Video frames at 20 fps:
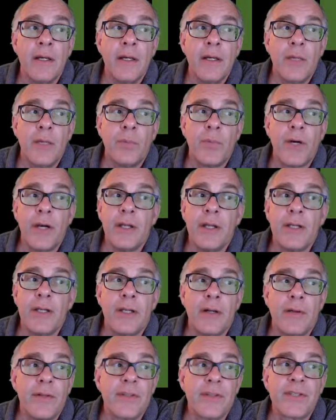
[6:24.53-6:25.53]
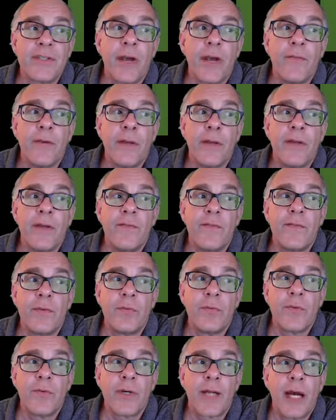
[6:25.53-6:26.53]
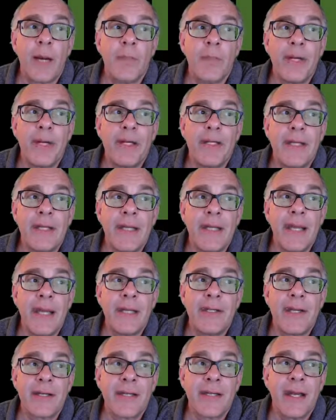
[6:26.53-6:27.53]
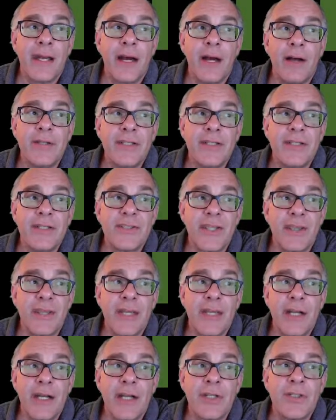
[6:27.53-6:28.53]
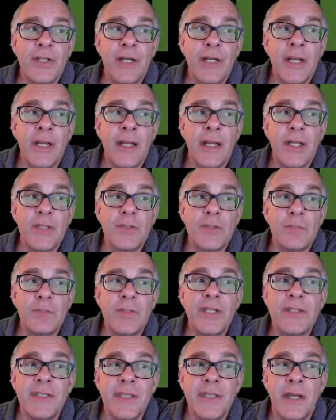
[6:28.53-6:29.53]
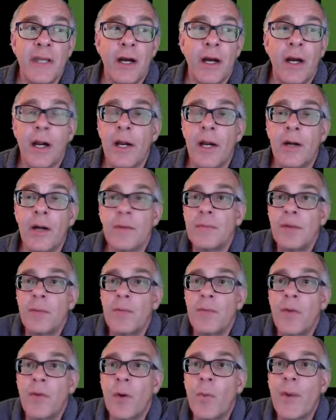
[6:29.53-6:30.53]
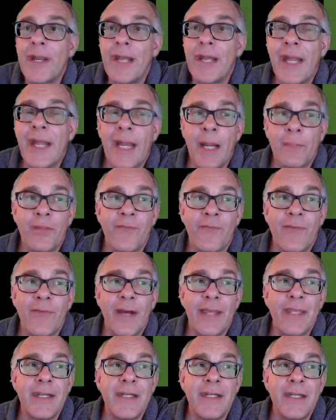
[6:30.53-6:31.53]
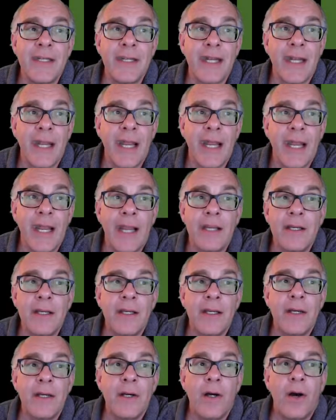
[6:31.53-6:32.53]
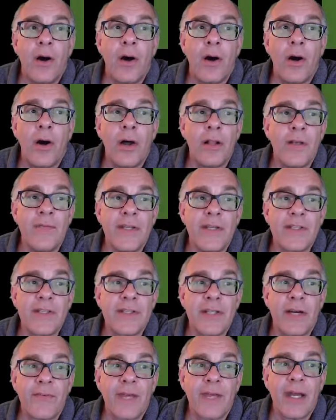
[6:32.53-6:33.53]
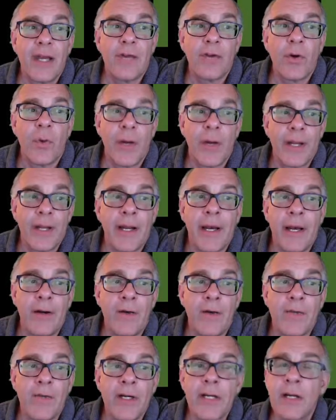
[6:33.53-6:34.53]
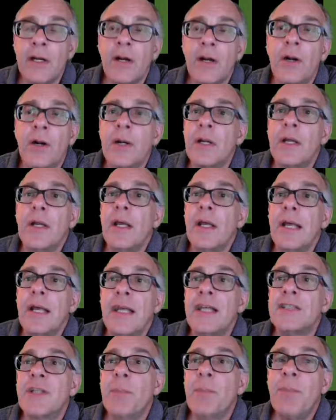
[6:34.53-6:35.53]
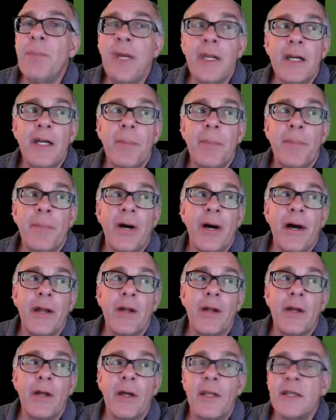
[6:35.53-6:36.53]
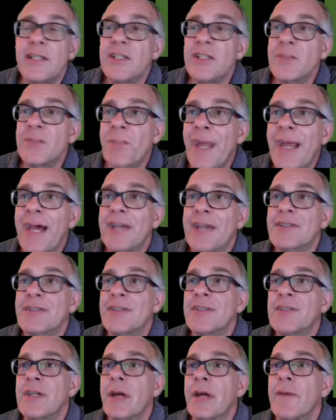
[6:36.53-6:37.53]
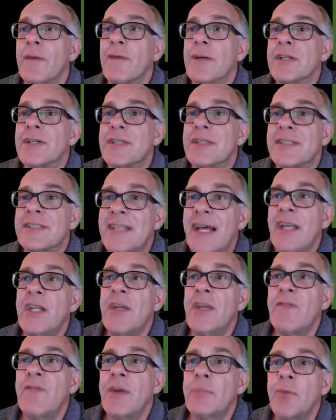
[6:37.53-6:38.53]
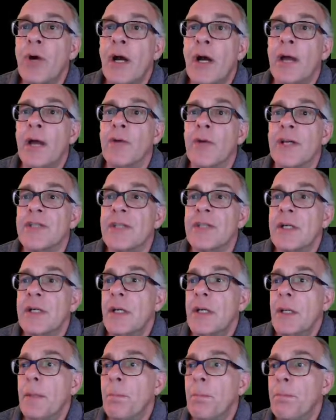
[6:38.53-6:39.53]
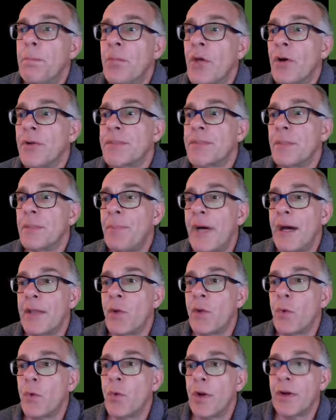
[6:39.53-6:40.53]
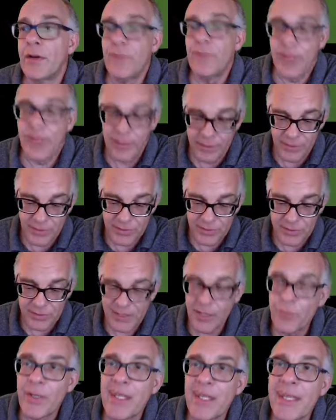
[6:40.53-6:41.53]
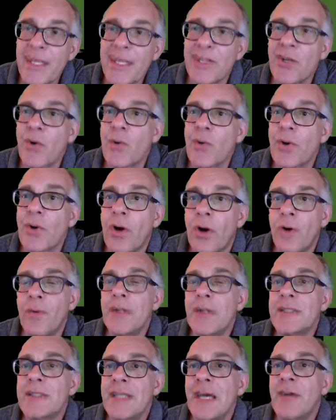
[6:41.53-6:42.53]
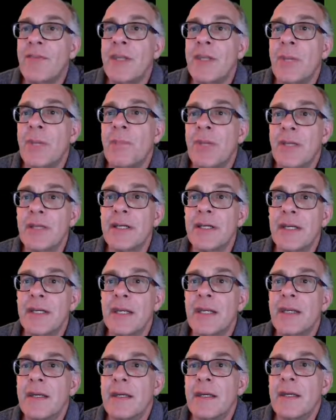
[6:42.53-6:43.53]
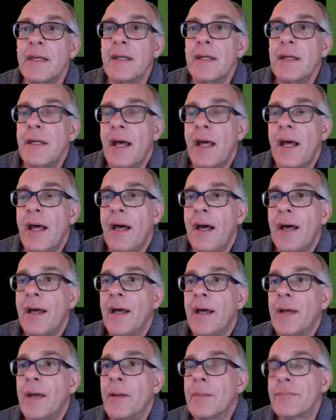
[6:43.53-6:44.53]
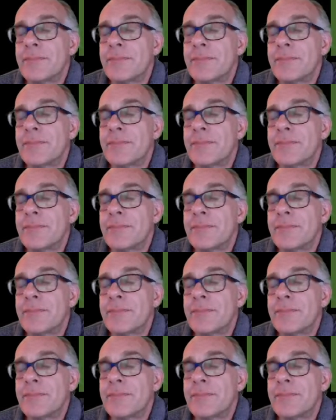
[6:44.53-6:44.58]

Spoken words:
But, discovery of recombinant DNA technology, synthetic genes, PCR, a way to amplify the DNA, all of this stuff kind of going on over here is dependent upon these past discoveries. Scientific progress builds upon the work of others, and we don't always have the ability to